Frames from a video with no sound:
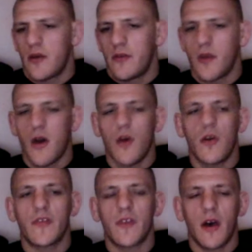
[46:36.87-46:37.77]
No,
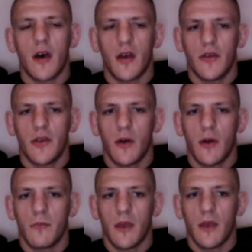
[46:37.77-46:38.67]
it's
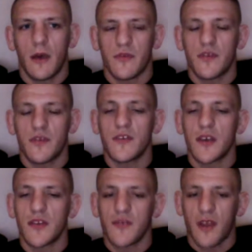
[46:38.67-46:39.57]
I'm
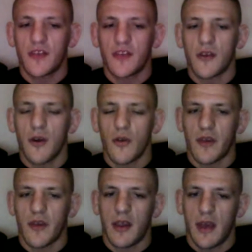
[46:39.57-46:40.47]
trying to
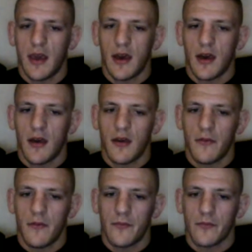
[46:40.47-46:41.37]
negotiate
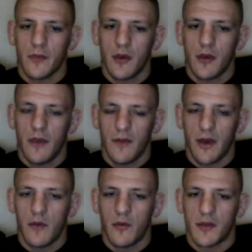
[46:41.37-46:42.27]
a
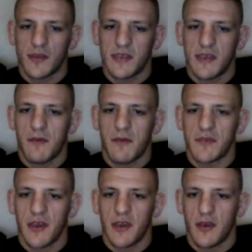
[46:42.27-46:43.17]
fight with
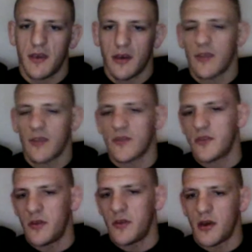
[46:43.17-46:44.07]
CFFC against a
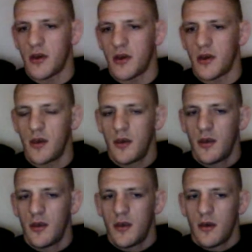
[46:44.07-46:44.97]
dude.
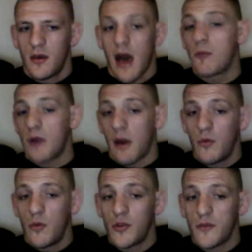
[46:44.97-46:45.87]

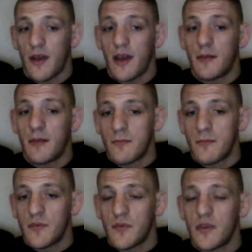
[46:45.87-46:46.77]
I'm willing to fight him.
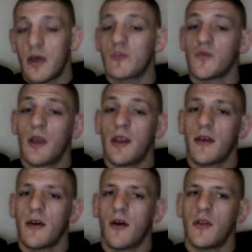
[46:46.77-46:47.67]
So now we're just
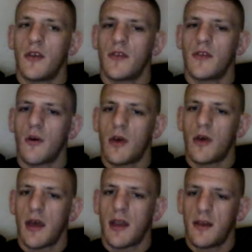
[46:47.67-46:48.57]
waiting on his go
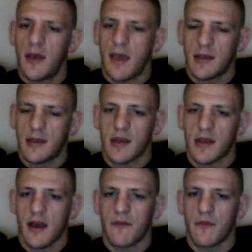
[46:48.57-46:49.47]
ahead and get a
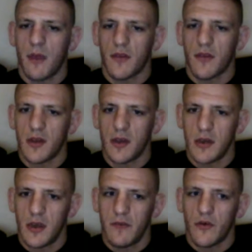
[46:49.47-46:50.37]
confirmation
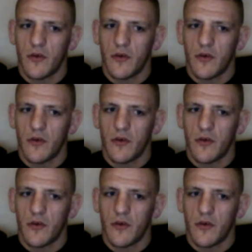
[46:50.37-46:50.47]
for